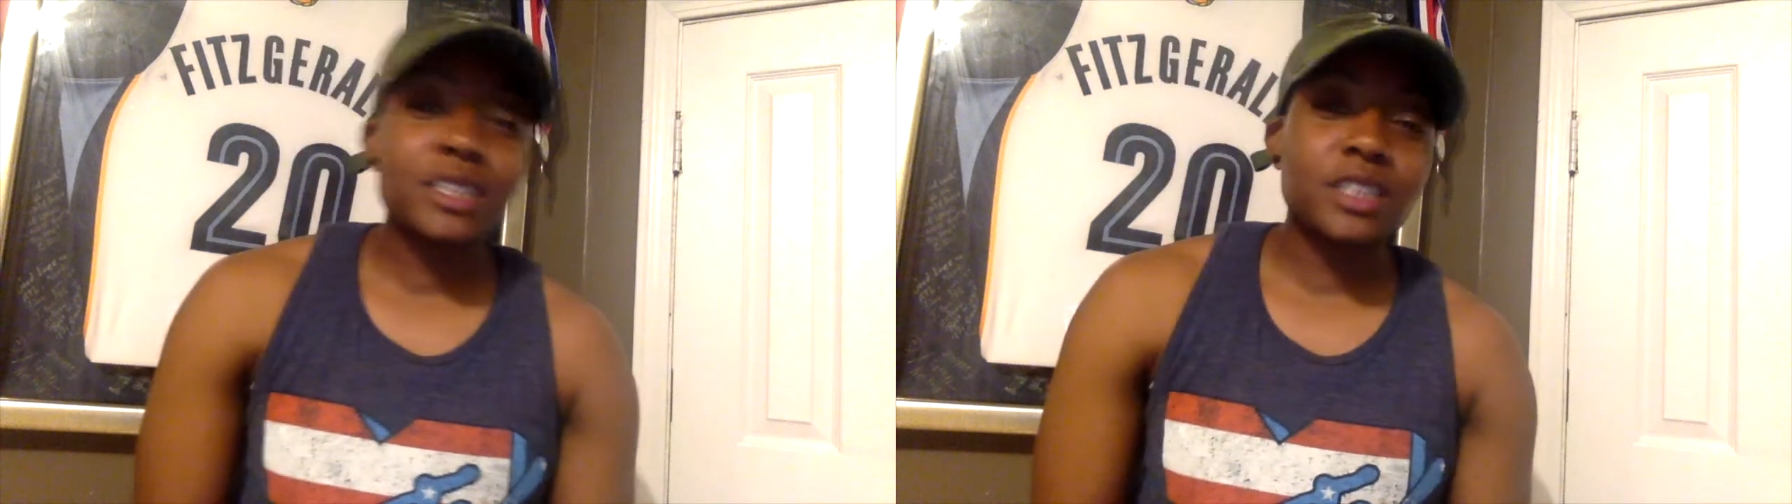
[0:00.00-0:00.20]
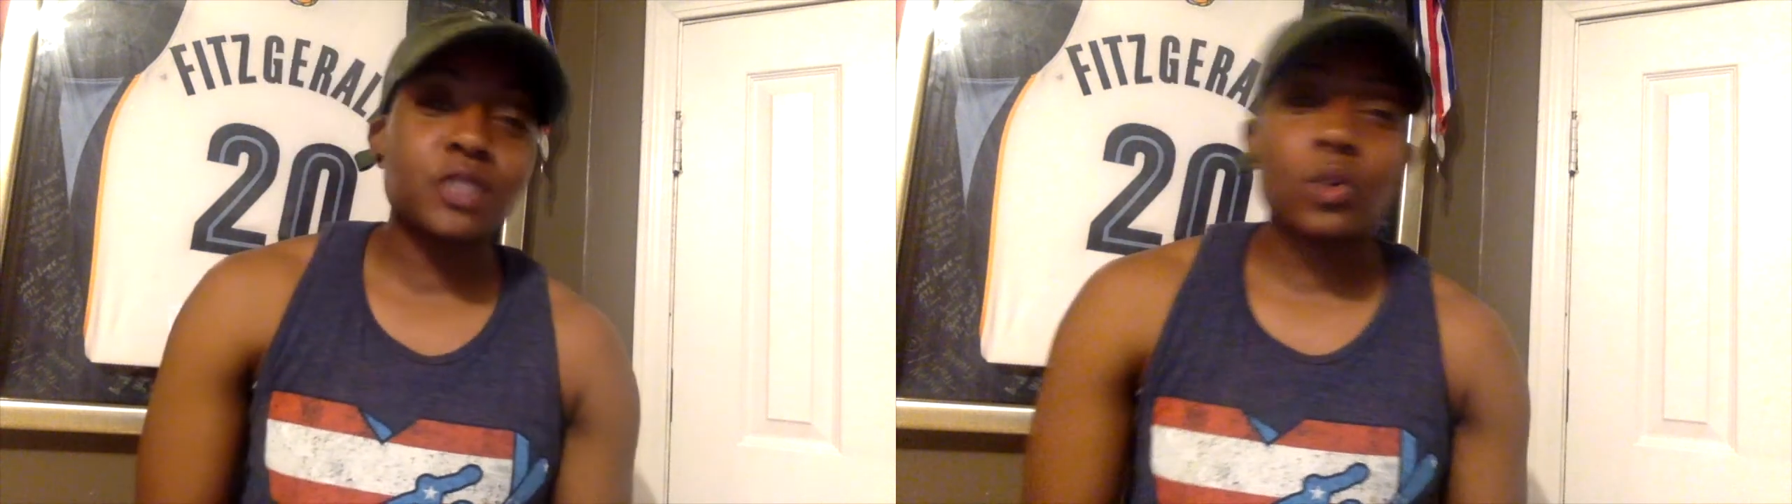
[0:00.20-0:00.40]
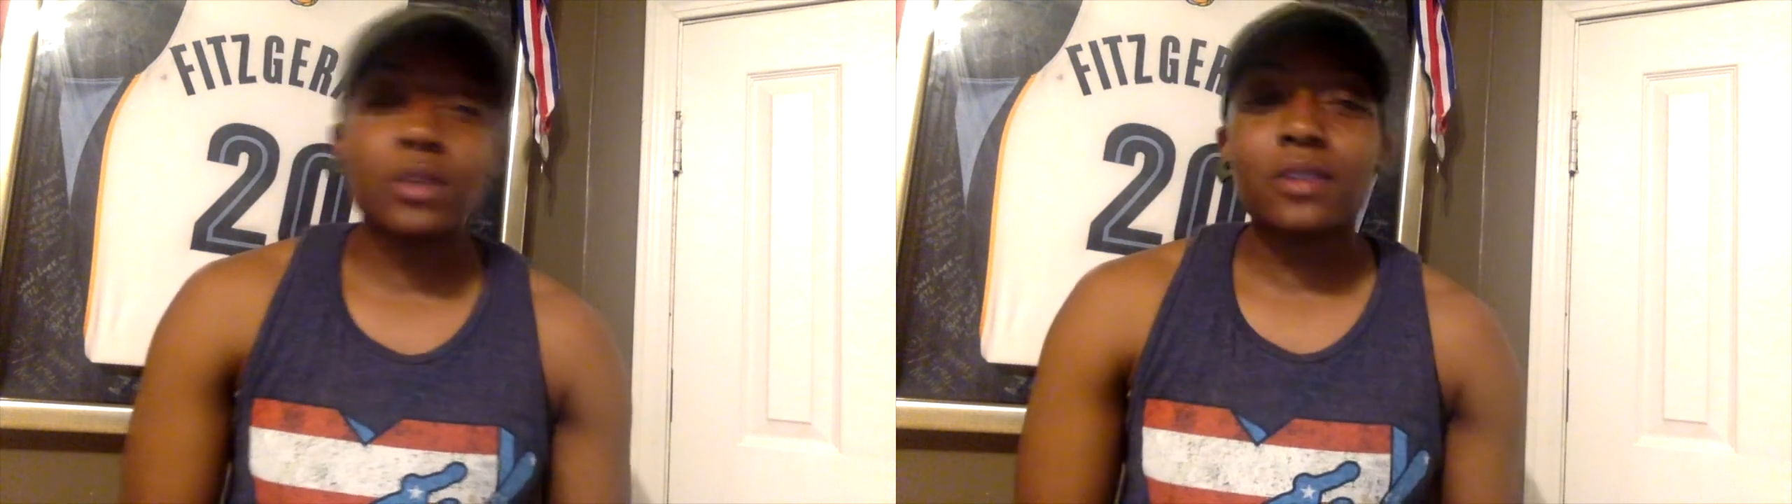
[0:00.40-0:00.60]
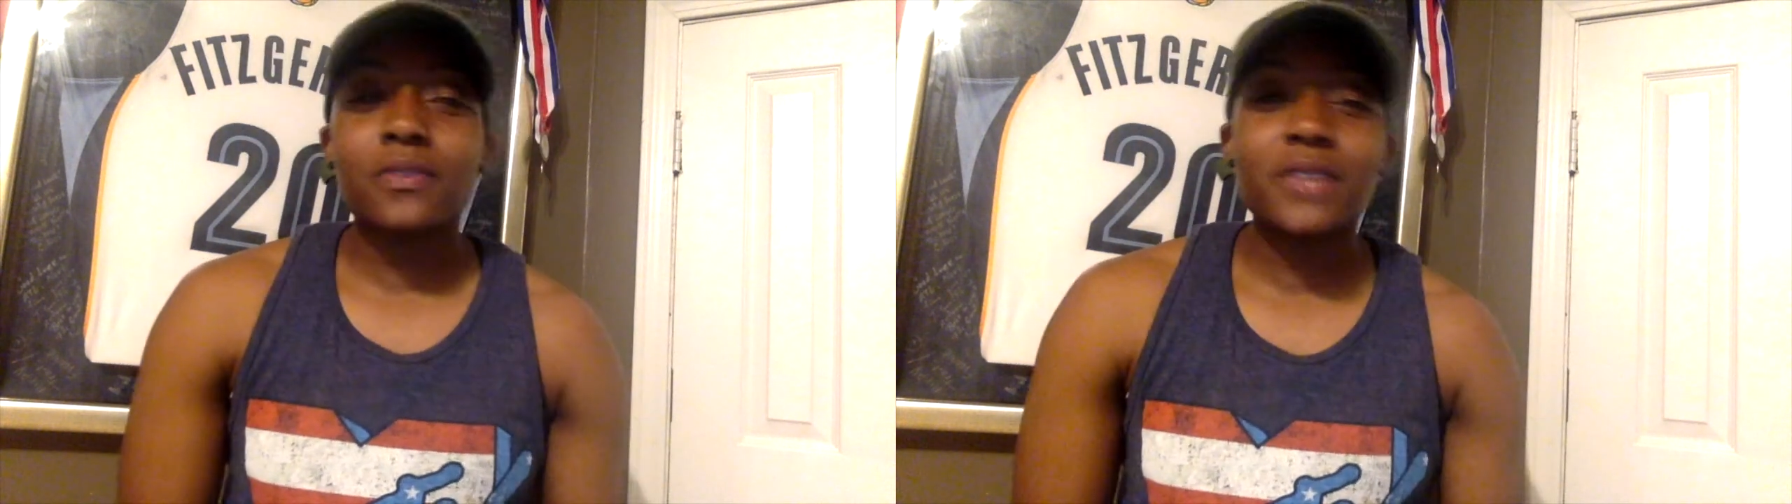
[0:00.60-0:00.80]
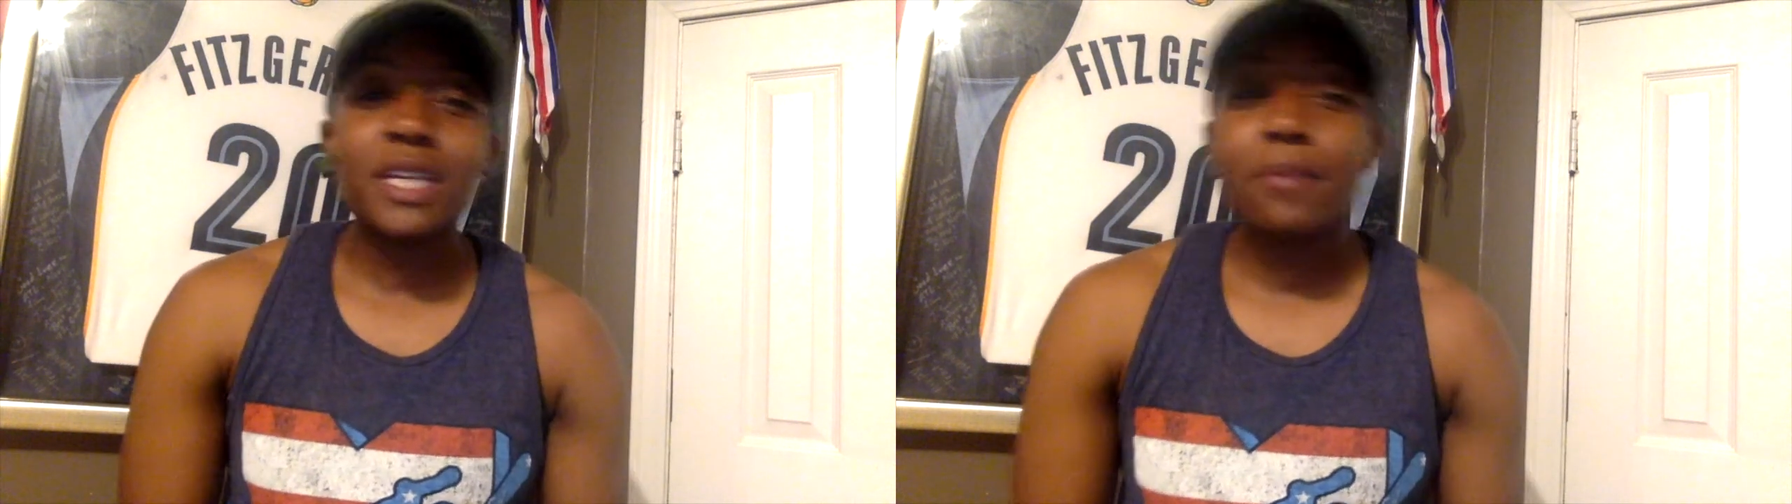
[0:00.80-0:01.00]
is one of
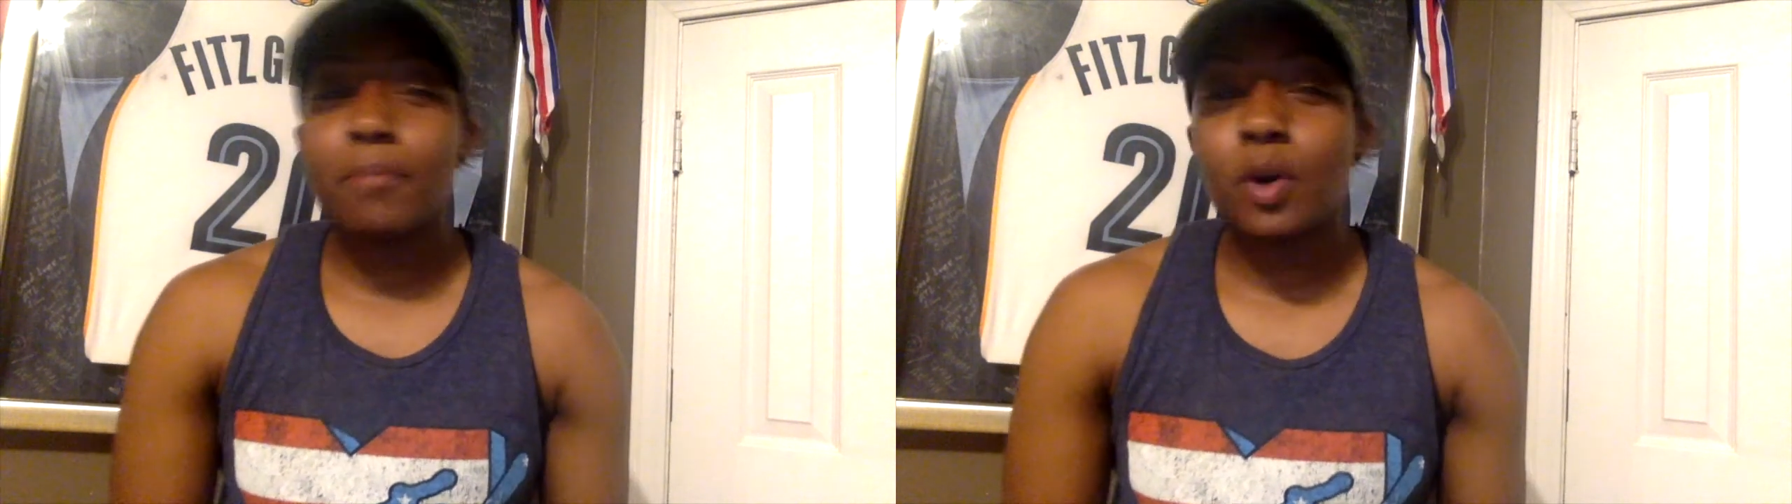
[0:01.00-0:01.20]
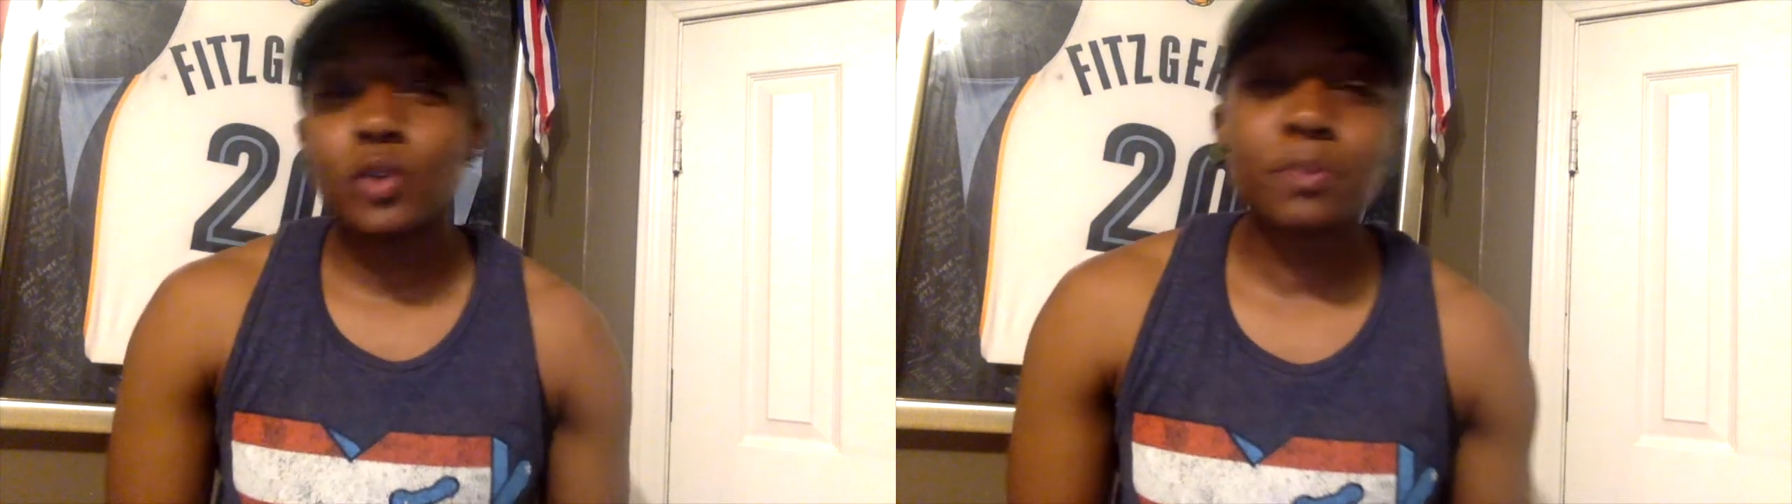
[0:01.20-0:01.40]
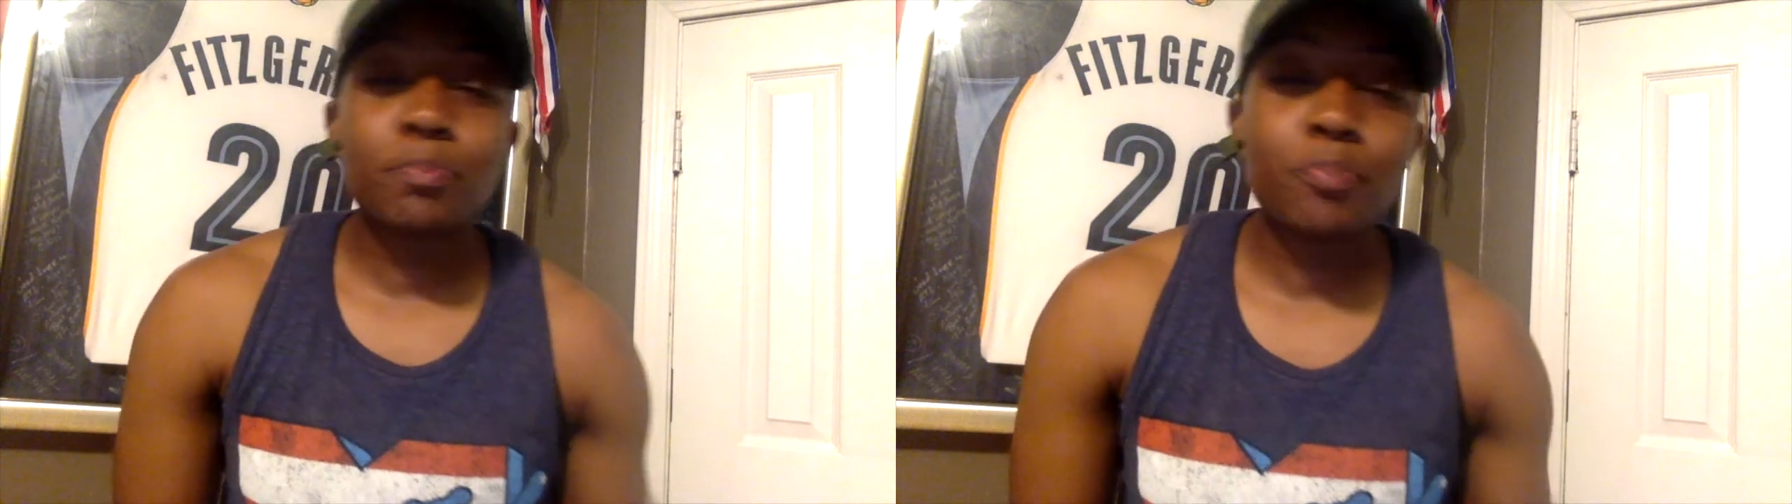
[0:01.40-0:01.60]
the most